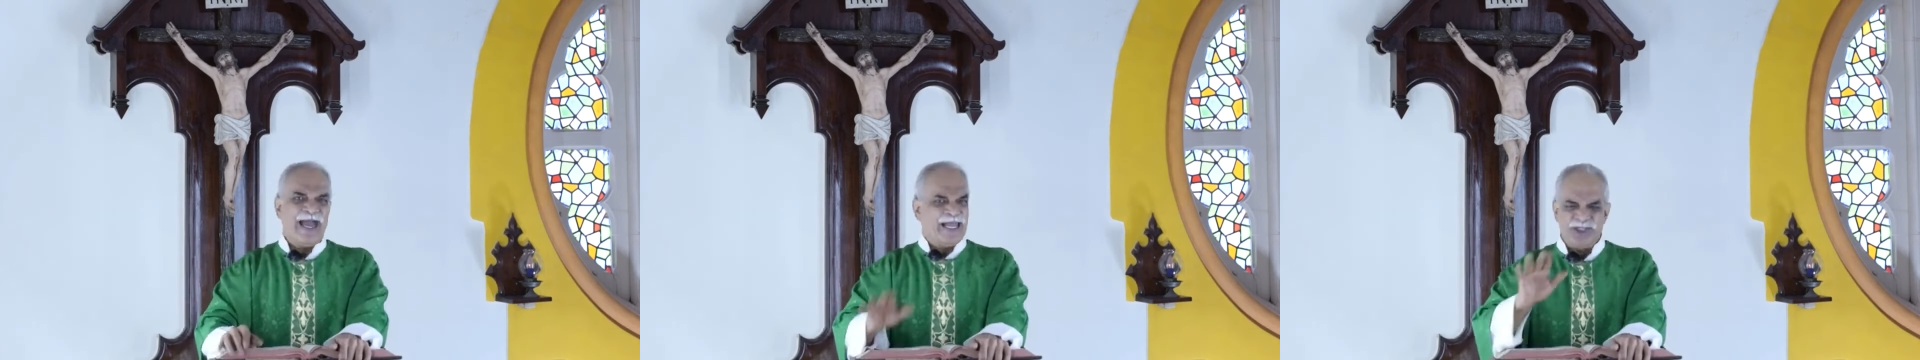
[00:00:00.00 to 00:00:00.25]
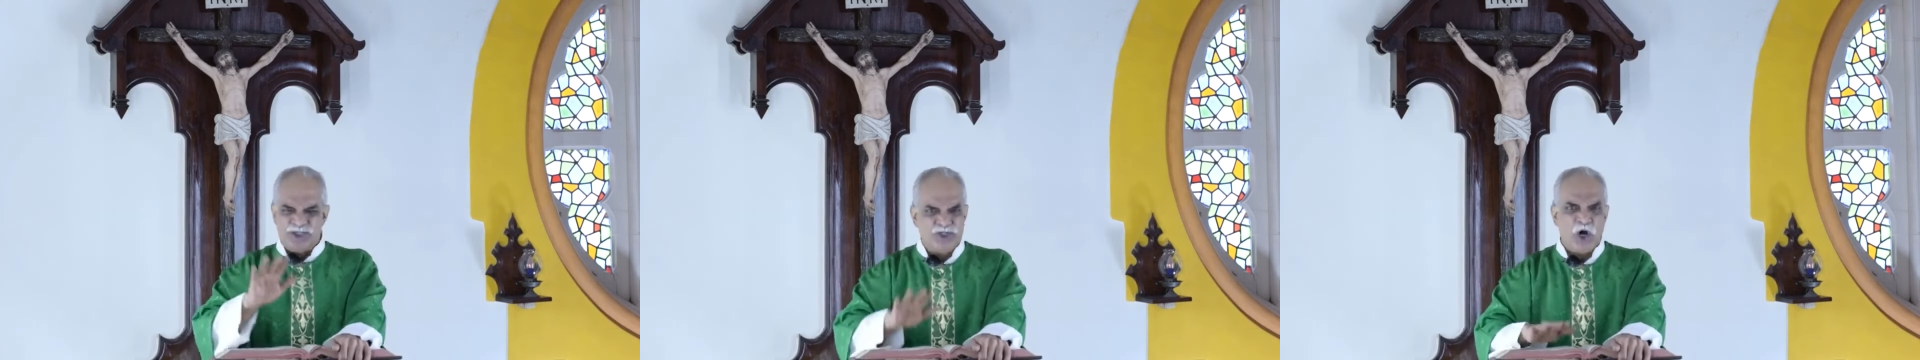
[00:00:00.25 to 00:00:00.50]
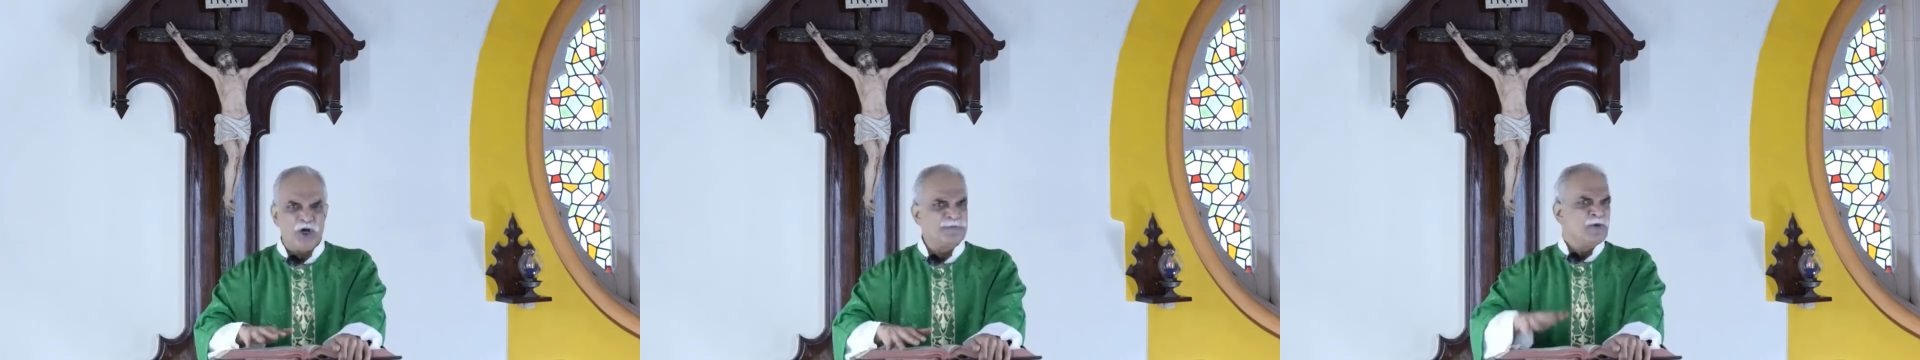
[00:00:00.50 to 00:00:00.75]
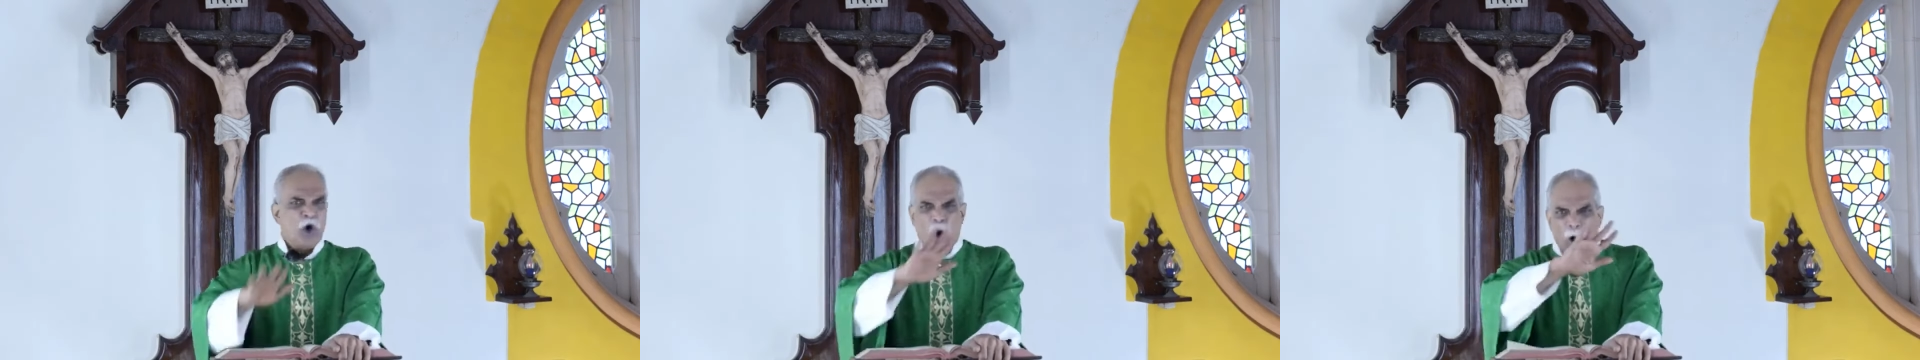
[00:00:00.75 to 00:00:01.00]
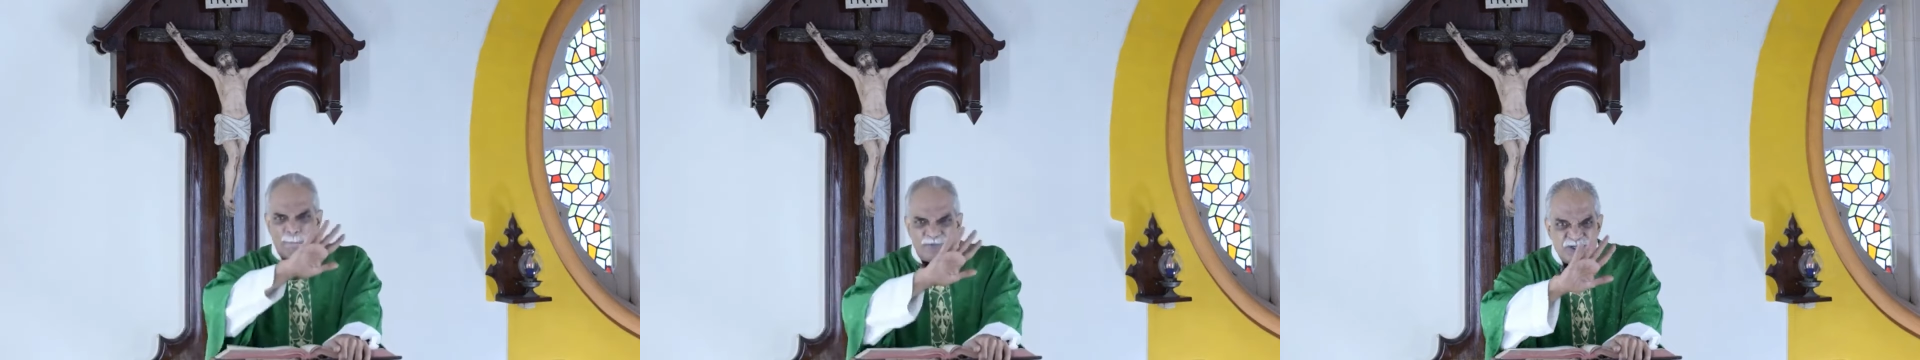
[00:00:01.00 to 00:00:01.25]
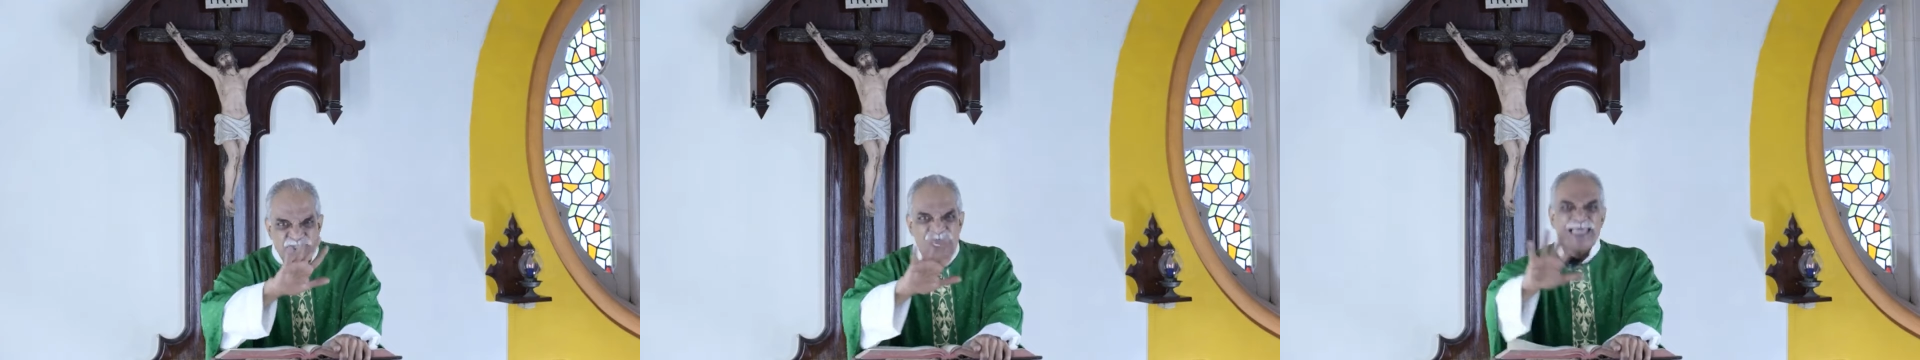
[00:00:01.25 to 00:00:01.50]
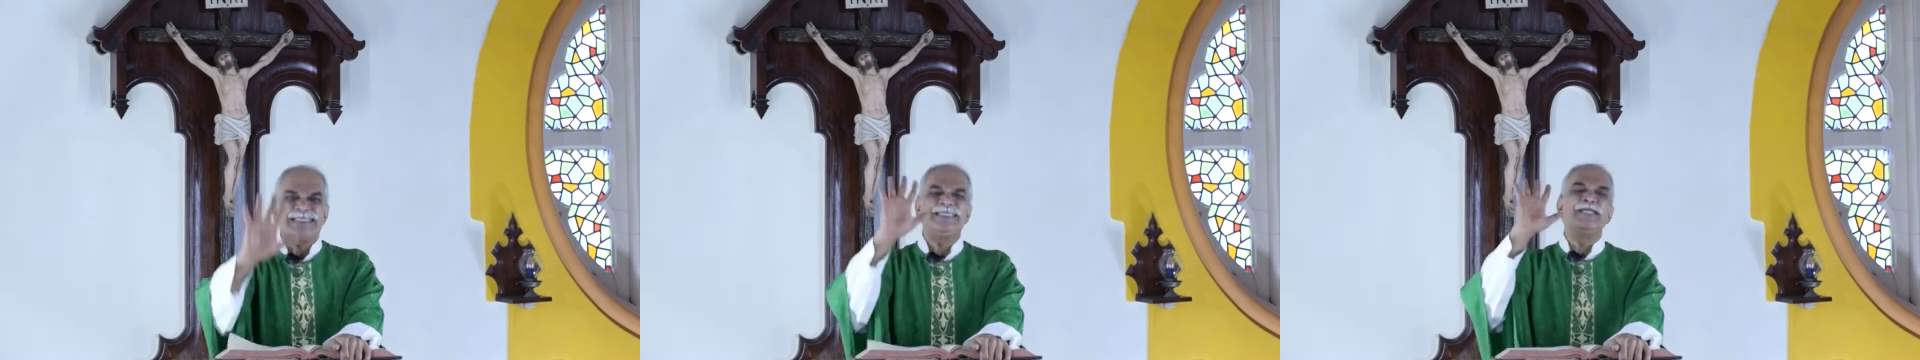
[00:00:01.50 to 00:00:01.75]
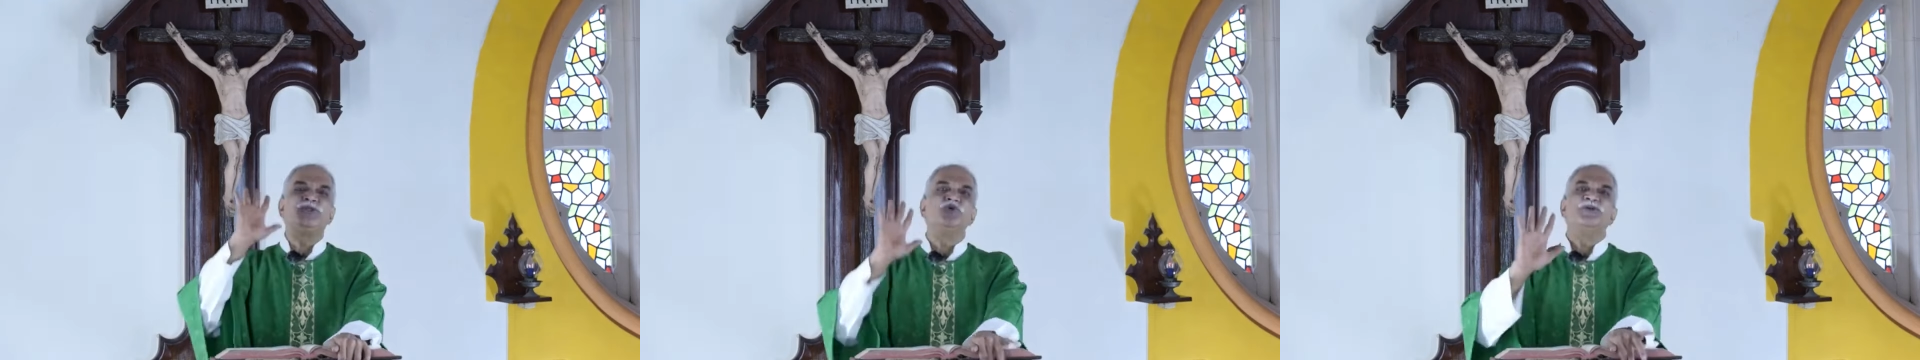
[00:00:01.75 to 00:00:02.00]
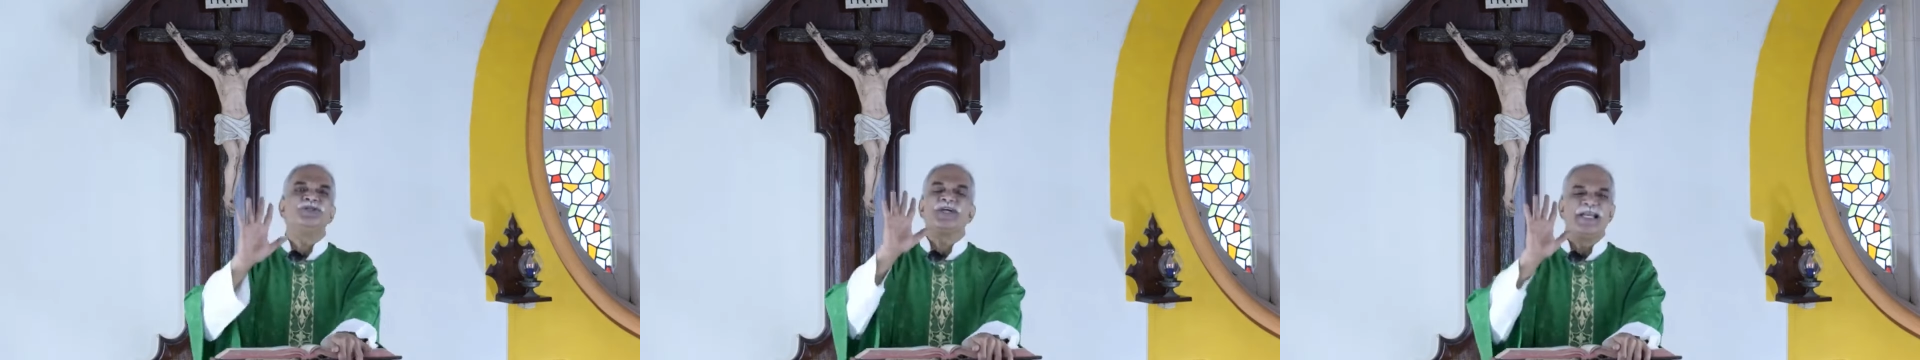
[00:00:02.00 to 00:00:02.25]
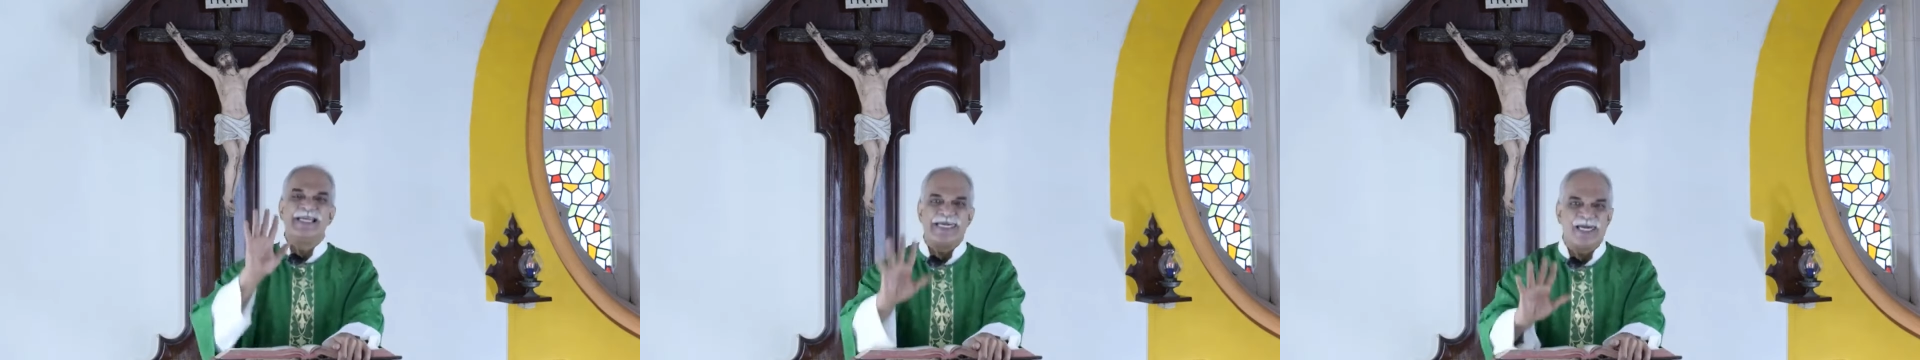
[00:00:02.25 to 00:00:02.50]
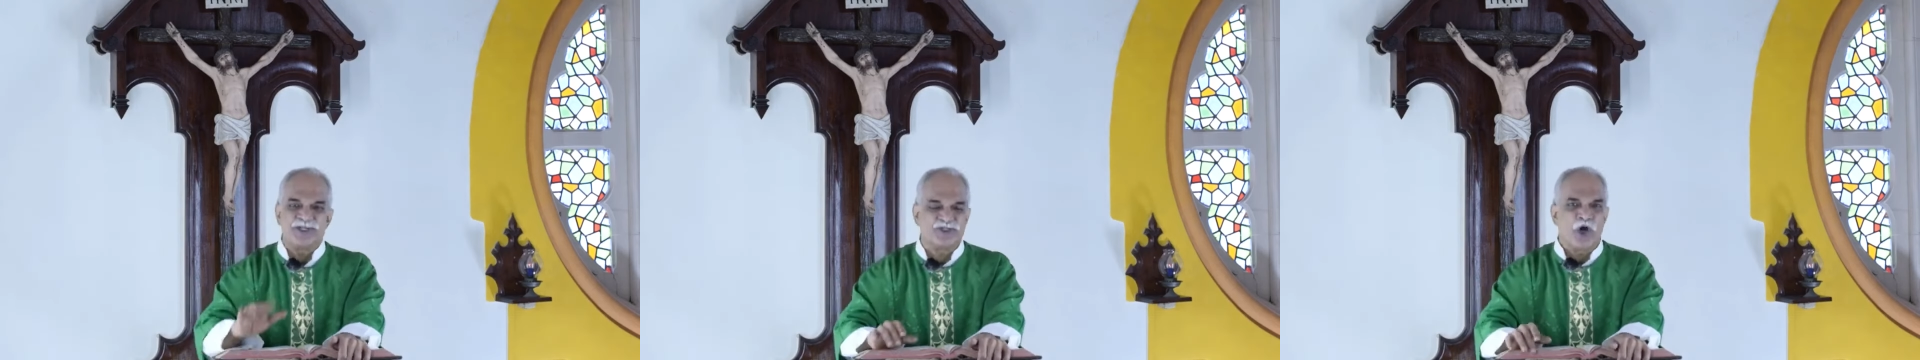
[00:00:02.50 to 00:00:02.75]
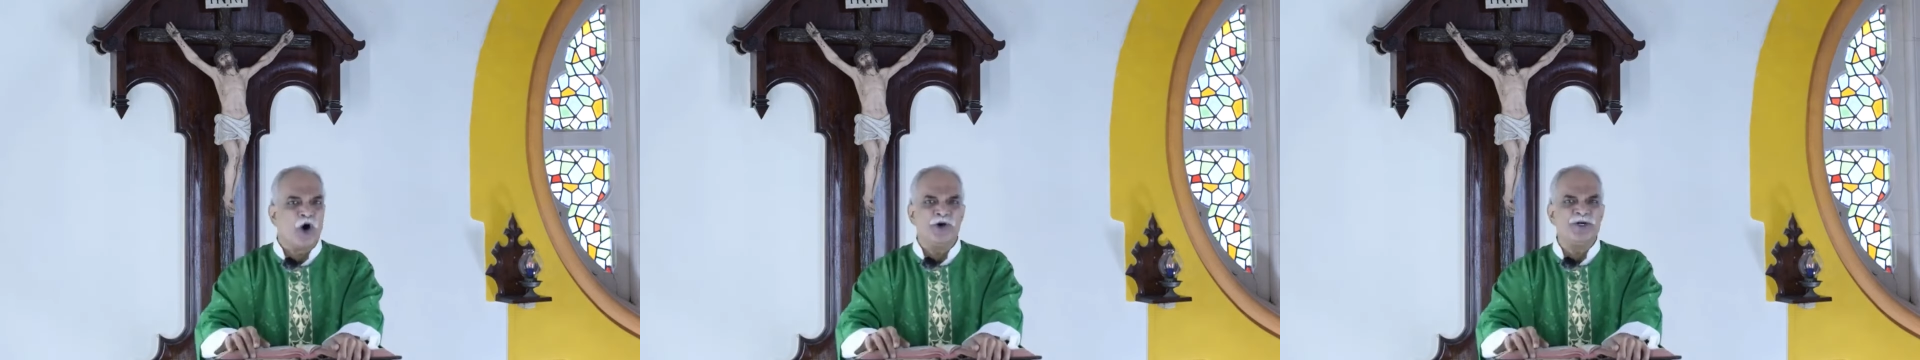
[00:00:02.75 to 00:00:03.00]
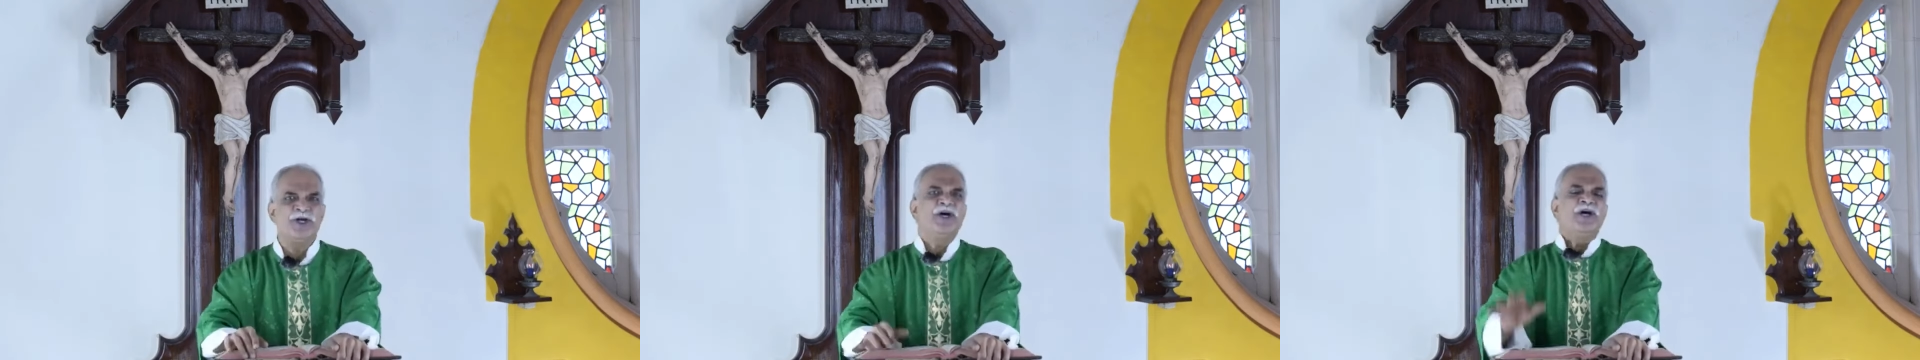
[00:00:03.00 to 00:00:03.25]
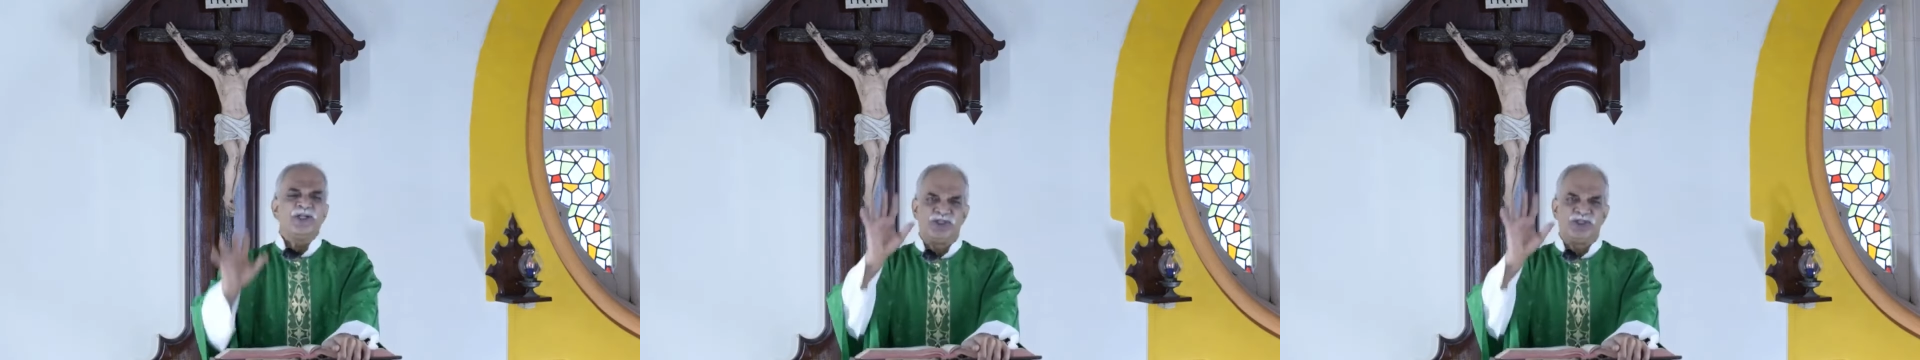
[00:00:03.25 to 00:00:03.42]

And John objected to this liaison.